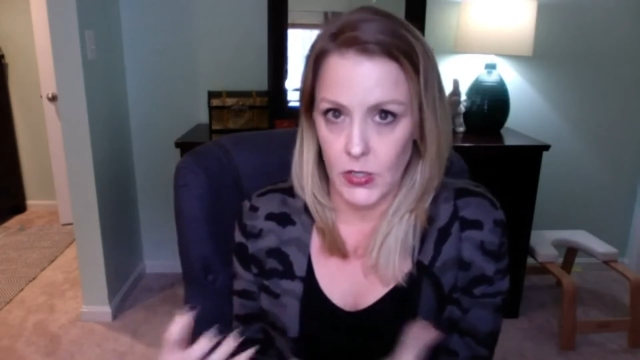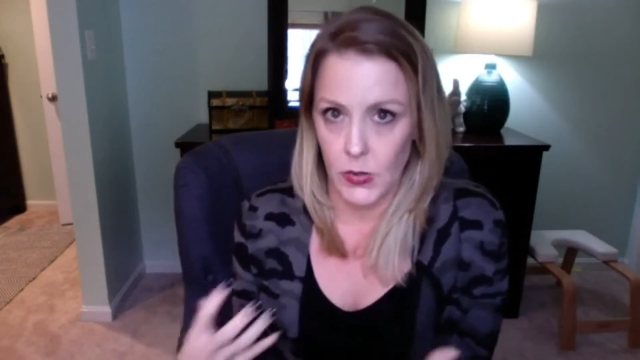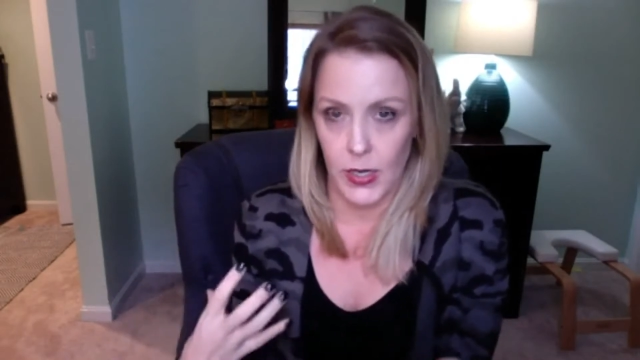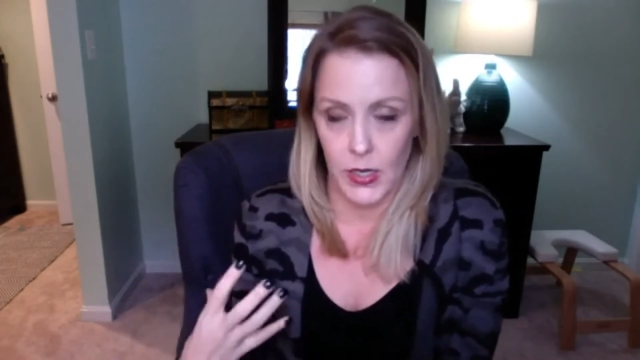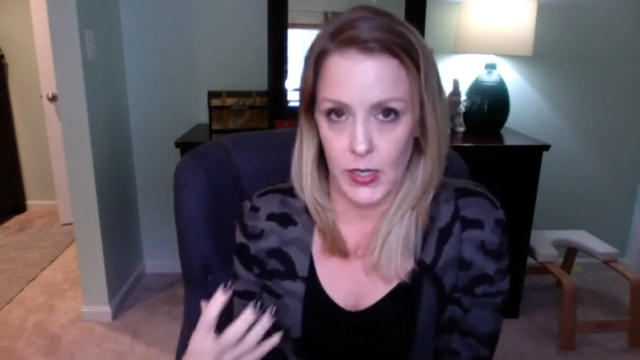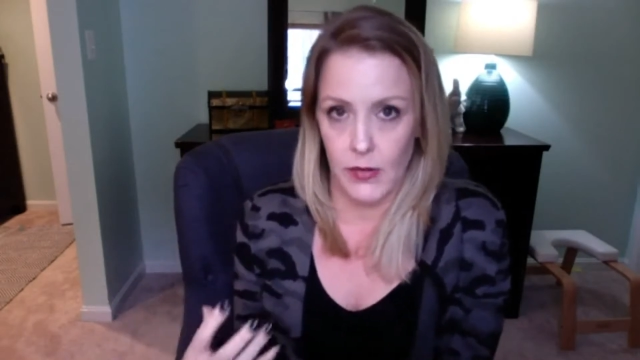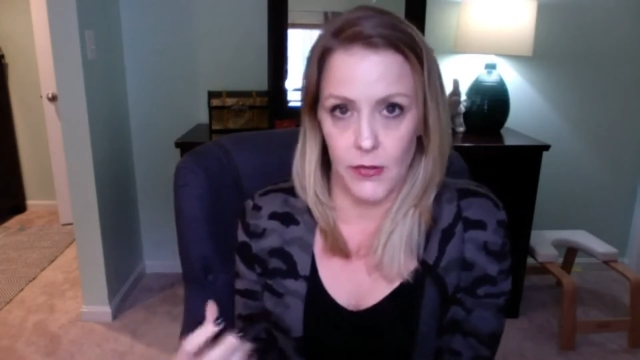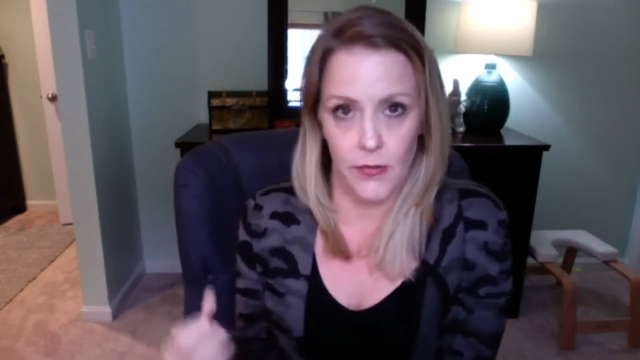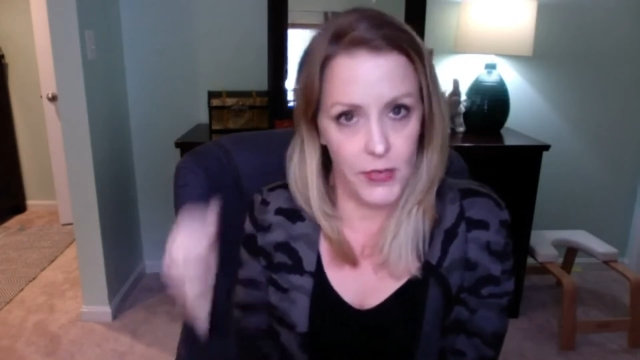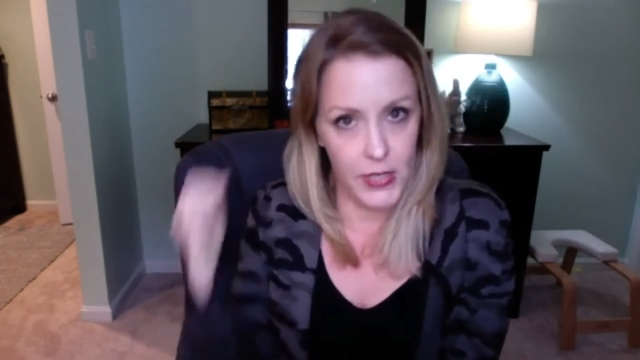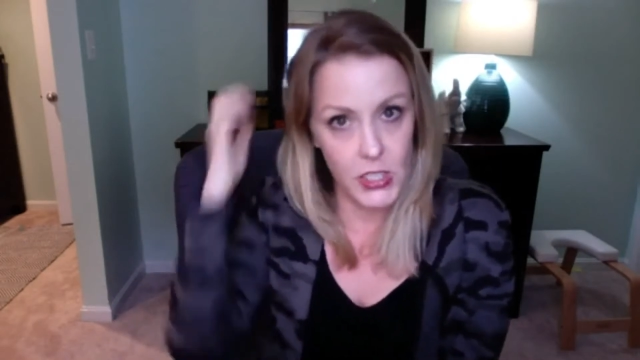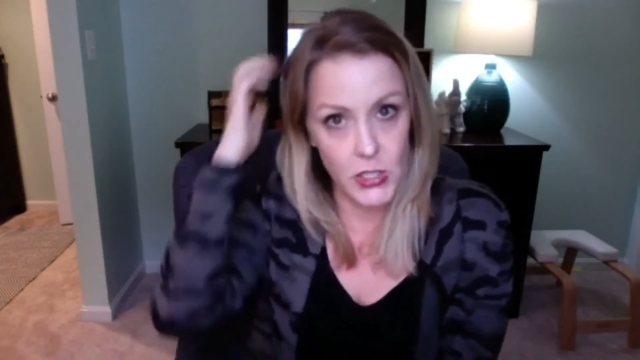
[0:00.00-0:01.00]
so I couldn't
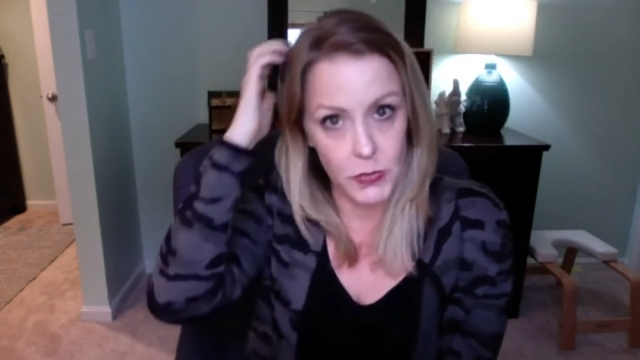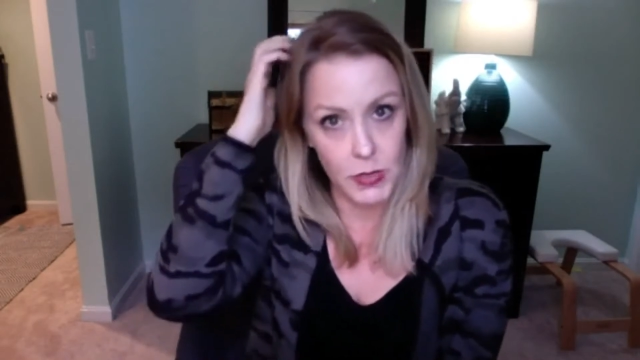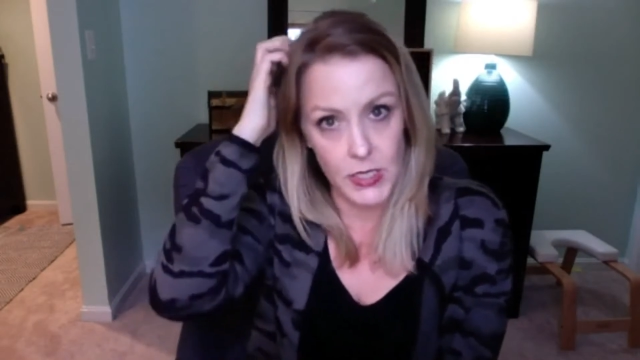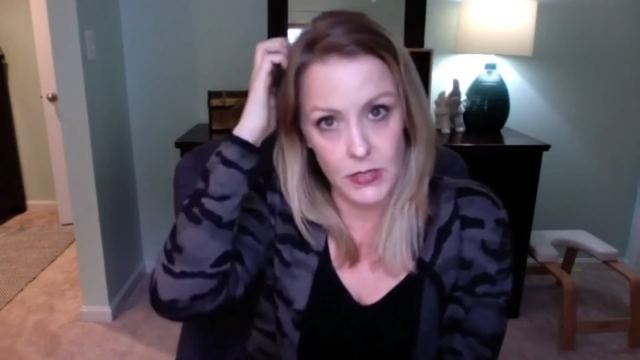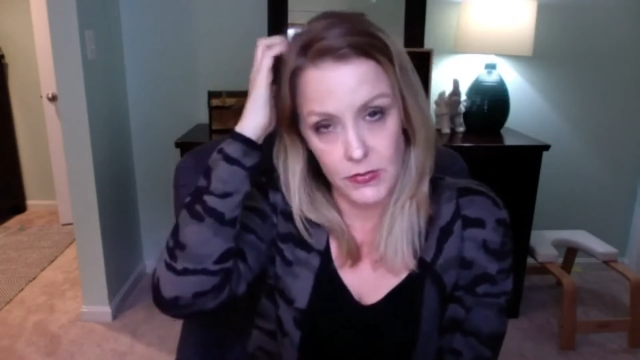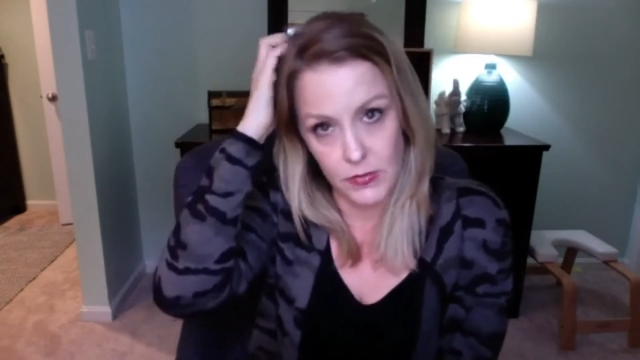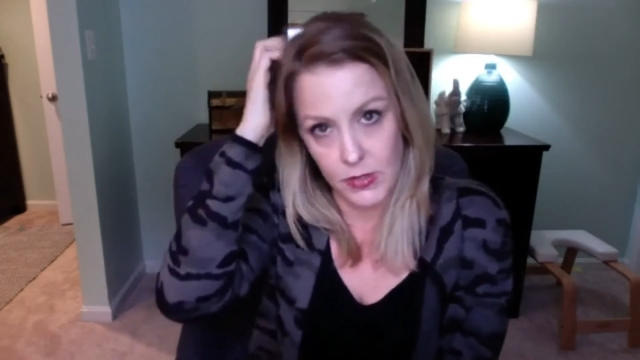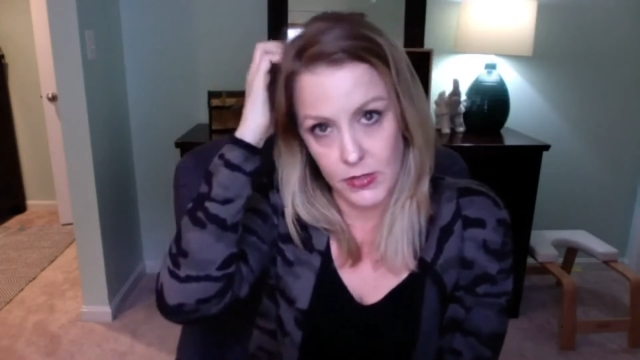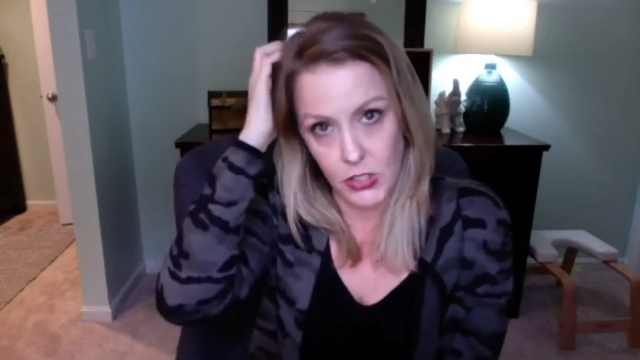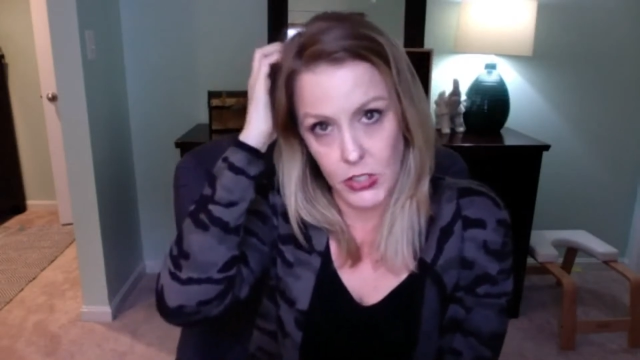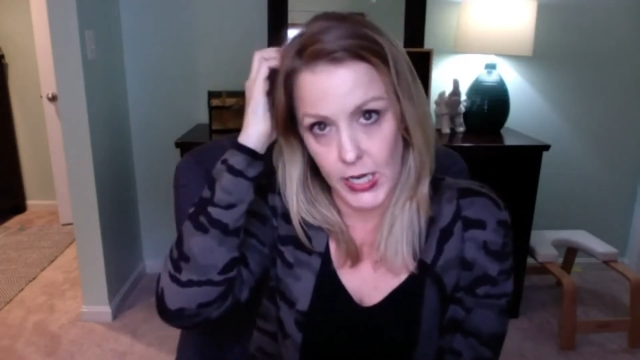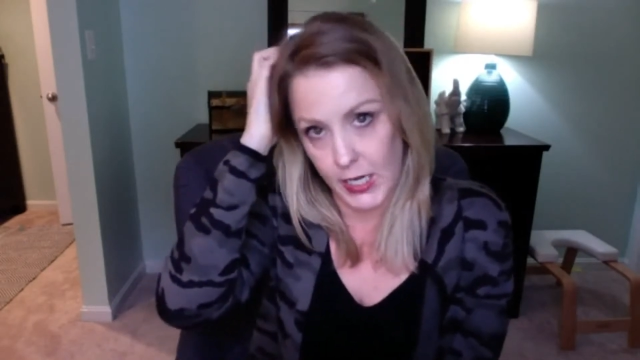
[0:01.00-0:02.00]
finish the rest of
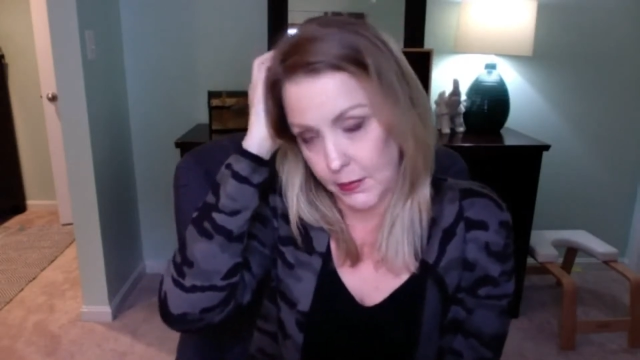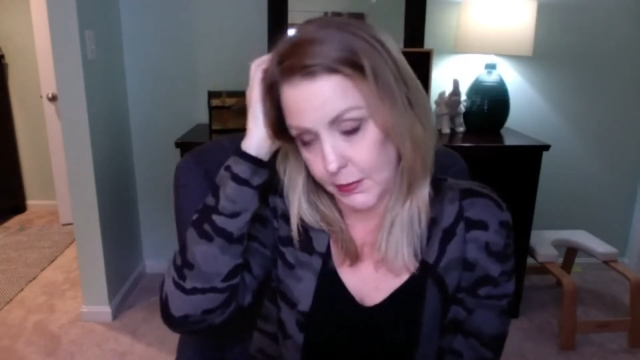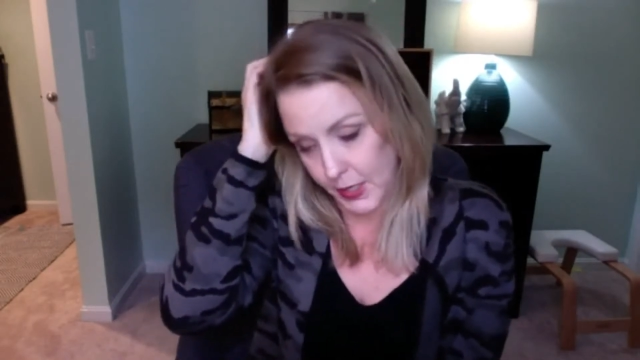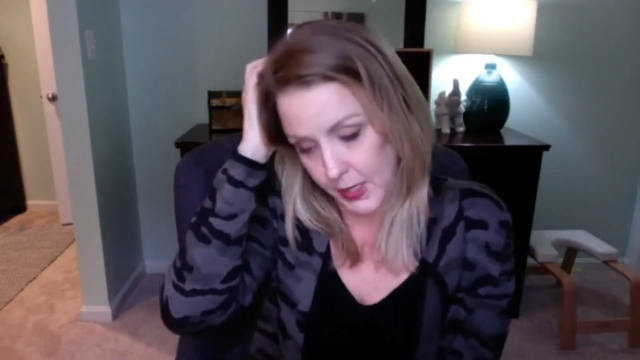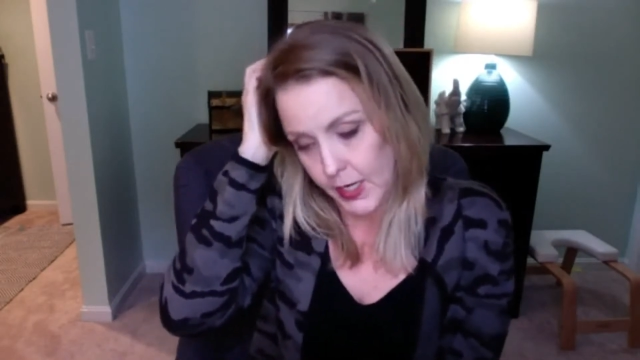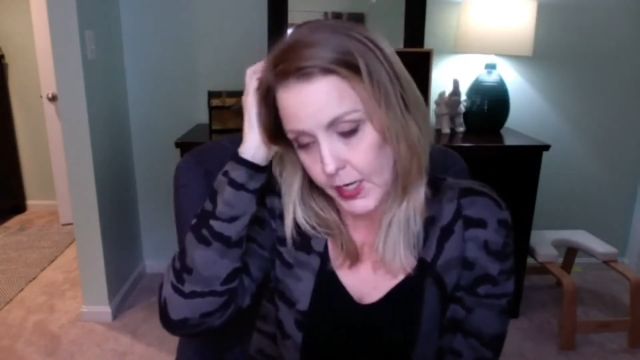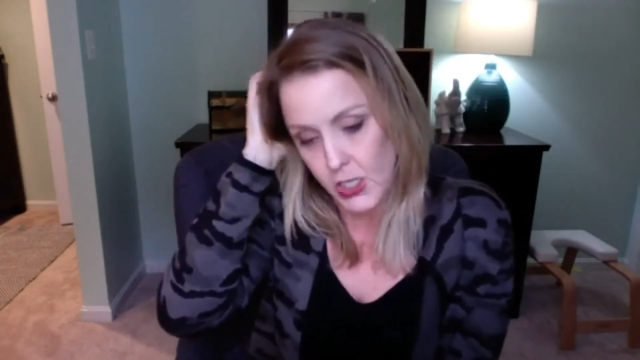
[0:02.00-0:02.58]
the training, but